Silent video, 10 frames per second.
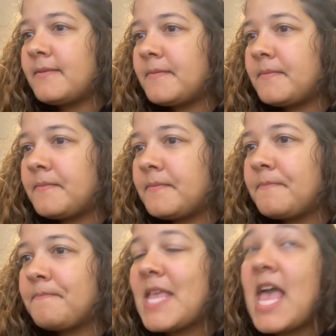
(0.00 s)
It is.
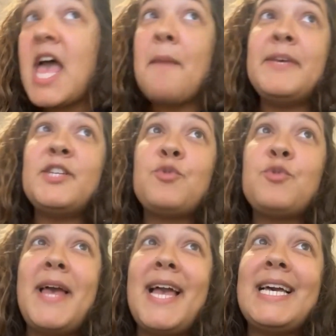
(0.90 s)
Miss
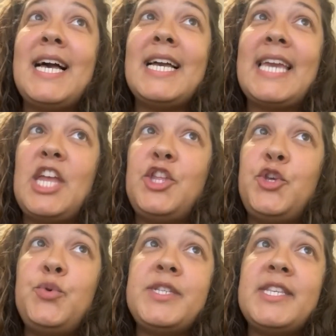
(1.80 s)
Rebecca, can
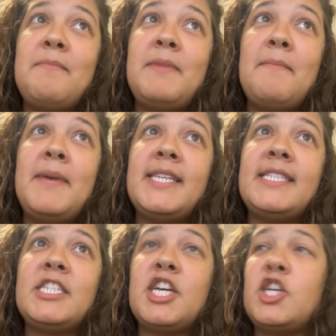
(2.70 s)
you send me a
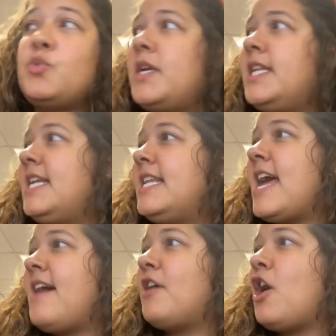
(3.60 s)
message? Because we need to
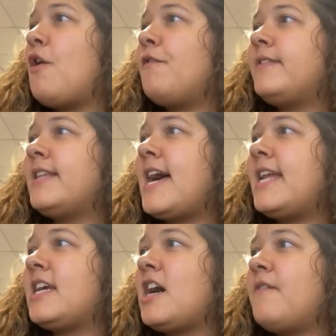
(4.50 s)
have an
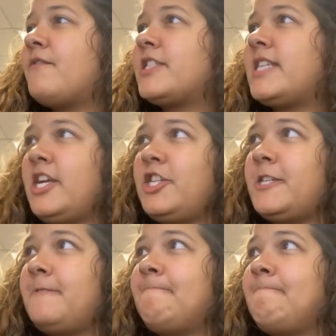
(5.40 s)
offline
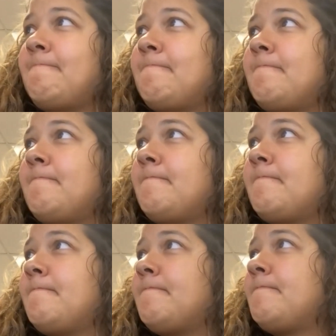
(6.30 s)
conversation. Sure
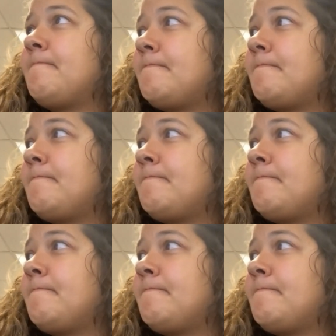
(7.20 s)
will.